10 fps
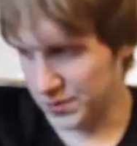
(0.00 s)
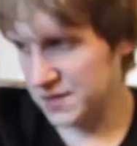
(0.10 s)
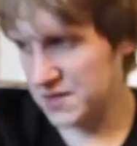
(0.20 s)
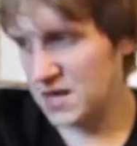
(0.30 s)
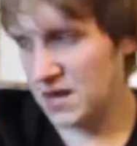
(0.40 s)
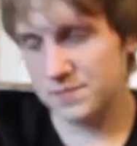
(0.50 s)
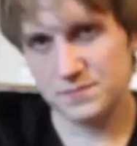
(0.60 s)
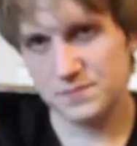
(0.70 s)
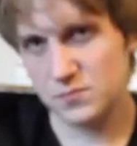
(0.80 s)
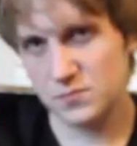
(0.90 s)
but you
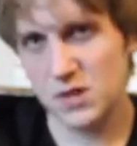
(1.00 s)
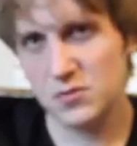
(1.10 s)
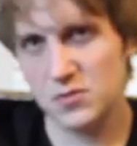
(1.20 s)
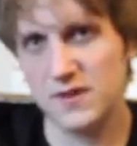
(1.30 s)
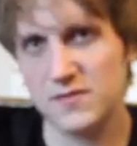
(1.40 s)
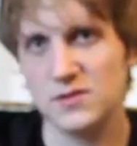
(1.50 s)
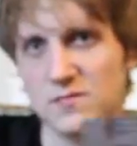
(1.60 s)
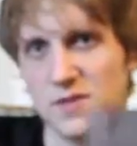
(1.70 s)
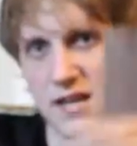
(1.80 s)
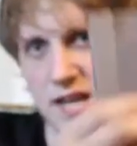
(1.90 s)
know,
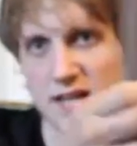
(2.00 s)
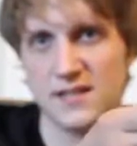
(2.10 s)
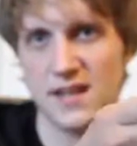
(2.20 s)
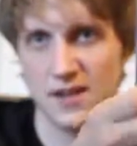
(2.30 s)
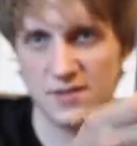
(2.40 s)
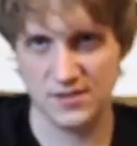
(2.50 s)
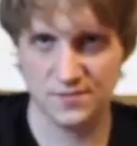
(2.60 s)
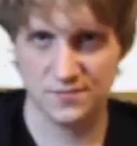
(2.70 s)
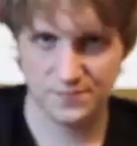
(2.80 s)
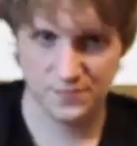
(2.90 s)
whatever. I got it now,
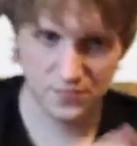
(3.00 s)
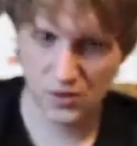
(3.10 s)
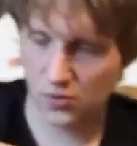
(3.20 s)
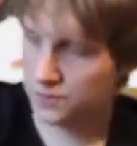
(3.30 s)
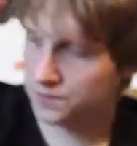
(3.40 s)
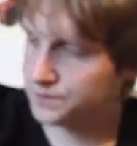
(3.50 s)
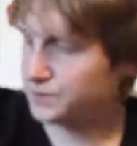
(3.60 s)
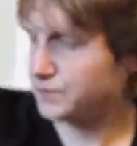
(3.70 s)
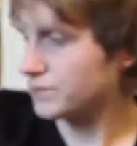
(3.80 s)
so cool.